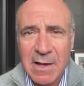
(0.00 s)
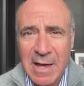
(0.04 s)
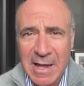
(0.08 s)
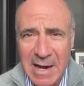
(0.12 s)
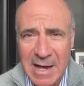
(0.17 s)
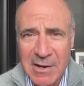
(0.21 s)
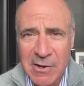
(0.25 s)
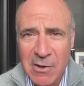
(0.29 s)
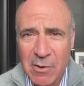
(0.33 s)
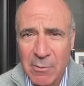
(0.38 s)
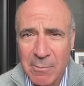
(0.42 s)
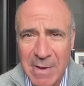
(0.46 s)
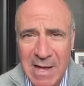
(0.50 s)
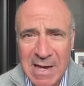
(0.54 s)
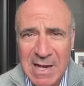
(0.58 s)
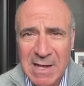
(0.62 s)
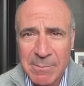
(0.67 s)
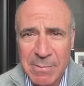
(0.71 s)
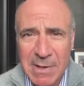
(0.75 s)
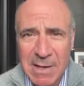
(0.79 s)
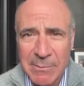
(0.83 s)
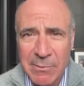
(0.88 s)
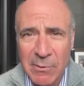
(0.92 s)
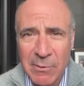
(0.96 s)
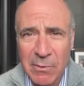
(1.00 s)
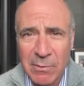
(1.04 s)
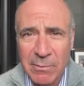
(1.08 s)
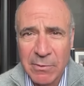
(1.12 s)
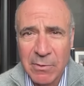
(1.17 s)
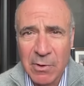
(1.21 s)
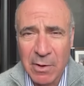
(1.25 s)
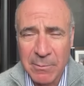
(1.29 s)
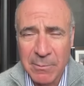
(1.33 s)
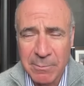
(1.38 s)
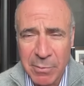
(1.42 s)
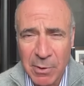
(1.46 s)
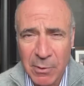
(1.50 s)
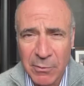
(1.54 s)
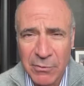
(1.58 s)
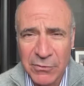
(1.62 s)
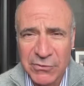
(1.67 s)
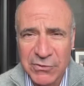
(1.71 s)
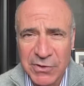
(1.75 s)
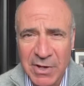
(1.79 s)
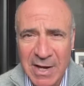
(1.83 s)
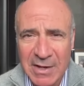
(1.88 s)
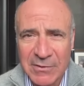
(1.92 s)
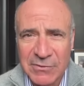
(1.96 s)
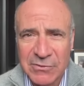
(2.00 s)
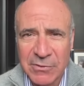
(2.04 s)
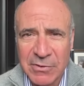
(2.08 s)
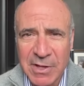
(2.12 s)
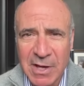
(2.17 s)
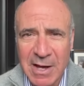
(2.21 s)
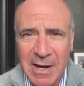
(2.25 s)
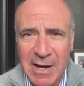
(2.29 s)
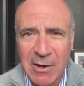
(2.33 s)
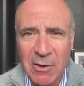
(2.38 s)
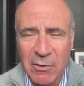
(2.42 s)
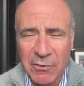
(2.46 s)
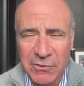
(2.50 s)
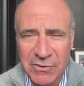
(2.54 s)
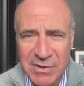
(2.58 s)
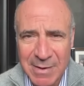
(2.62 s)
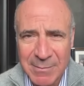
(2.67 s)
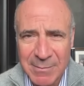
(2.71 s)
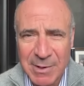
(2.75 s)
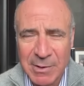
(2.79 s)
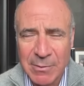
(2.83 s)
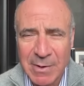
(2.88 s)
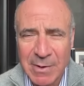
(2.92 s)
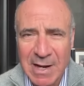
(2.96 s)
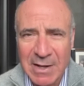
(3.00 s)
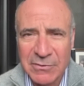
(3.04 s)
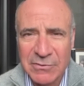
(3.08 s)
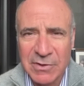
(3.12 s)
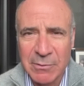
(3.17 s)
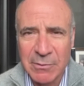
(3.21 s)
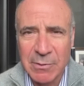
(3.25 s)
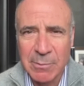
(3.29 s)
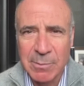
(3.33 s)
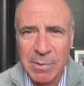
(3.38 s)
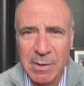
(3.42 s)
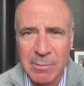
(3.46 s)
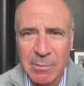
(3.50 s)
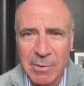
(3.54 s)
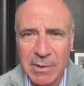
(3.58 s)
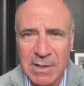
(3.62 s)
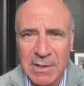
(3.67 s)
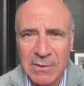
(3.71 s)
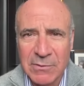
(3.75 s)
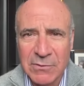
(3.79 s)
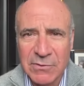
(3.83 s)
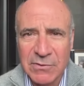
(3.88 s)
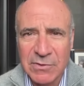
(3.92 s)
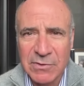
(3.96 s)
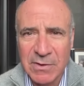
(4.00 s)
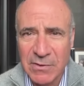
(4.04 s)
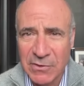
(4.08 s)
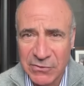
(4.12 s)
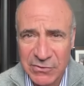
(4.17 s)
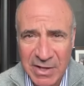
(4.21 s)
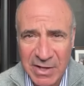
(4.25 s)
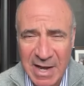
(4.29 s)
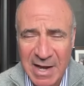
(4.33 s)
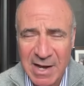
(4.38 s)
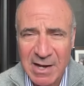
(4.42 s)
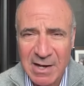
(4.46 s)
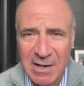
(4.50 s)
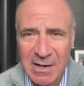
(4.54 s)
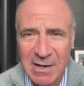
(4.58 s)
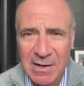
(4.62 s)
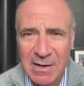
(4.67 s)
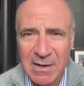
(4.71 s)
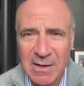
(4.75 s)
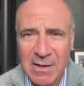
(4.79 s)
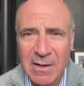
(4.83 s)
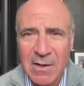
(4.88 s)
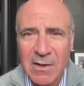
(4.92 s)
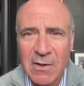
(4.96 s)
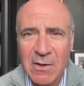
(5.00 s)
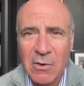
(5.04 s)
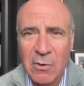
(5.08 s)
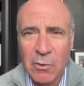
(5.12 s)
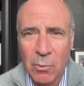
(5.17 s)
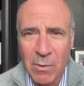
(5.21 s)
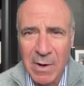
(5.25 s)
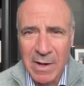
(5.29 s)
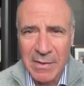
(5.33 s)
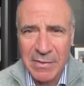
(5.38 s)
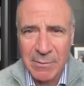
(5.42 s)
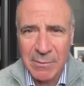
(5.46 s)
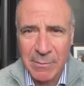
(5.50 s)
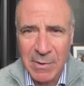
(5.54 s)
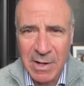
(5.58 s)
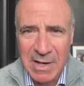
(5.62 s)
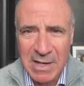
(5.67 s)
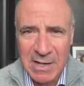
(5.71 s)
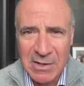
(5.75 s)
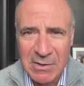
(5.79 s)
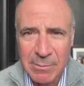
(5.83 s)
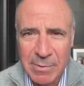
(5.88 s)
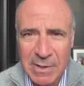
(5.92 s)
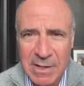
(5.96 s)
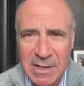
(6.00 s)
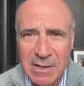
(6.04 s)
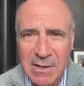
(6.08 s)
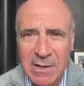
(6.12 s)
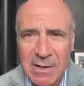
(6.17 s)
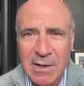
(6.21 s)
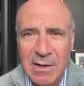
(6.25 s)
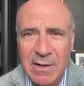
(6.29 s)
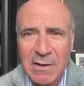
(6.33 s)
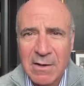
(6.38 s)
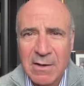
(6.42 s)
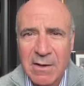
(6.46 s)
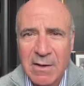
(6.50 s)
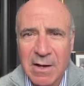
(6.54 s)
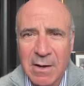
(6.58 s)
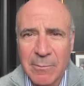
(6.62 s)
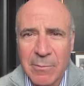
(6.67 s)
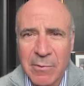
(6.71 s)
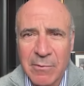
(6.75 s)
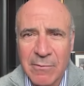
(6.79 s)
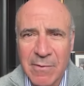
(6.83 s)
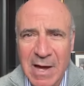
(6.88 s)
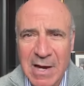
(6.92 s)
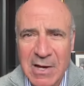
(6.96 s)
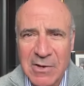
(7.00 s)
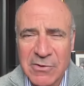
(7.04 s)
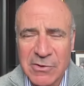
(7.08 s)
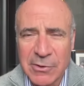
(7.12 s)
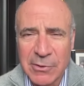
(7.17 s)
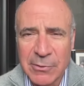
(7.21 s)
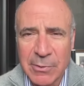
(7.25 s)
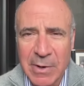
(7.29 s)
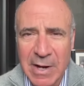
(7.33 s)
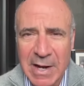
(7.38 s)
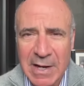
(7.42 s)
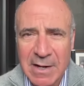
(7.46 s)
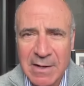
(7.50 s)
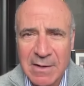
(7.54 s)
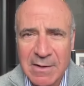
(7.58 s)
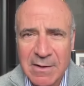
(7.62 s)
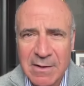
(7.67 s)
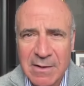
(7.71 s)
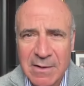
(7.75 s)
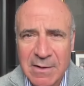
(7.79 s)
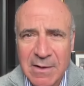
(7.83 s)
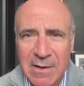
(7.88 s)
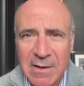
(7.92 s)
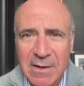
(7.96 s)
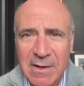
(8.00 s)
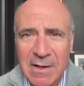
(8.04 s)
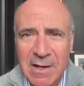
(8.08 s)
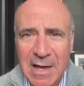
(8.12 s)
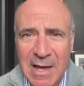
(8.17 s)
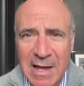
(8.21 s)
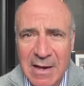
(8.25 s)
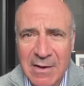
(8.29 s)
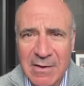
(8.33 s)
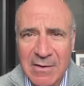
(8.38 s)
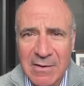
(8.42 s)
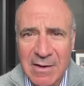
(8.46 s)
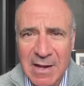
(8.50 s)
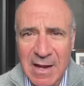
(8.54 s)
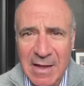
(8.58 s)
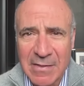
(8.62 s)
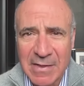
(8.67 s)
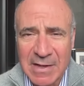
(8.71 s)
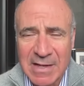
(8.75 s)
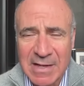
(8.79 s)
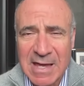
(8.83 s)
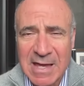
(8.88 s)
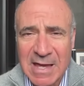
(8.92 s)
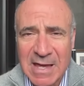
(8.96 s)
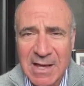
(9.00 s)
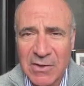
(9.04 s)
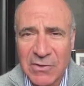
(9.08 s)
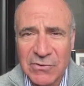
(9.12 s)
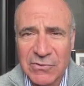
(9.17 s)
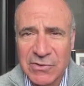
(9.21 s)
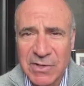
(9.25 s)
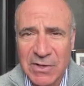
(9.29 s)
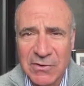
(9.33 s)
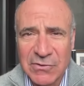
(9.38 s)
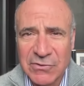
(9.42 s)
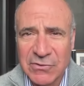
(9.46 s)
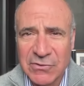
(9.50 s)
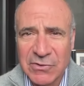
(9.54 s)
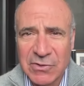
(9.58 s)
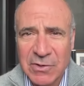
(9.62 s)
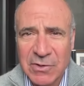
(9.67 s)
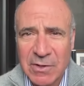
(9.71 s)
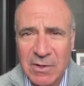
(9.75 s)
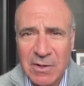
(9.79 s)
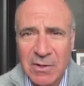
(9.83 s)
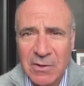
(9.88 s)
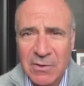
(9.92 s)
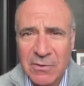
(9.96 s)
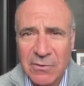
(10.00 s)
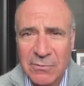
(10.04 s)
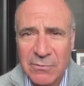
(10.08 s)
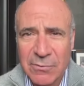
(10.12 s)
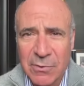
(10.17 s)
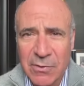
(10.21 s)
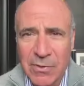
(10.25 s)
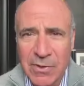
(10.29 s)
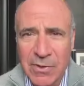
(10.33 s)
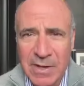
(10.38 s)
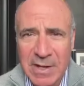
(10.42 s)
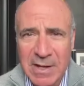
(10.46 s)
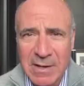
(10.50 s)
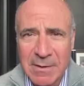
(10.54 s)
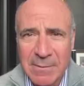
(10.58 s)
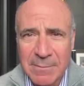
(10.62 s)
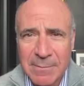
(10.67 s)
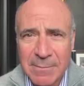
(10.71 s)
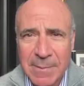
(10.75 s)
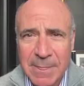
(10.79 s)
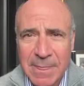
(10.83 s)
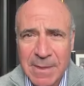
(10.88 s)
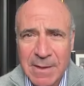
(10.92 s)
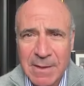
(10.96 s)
And I know many people on both sides of the aisle, and Democrats and Republicans in the Senate, who want the money to be uh, provided to Ukraine. And, and the key is just for the